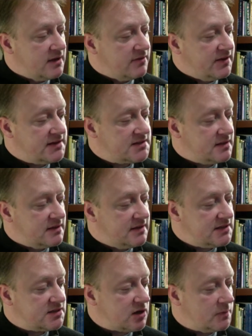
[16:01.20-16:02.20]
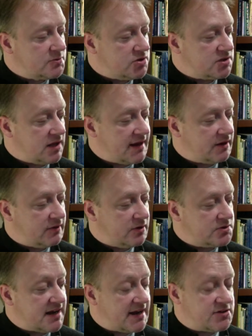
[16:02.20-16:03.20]
These sculptures likely, or
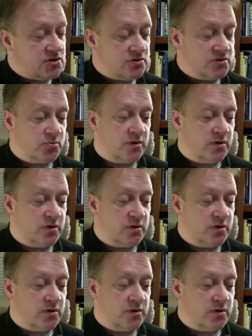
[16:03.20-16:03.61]
statues,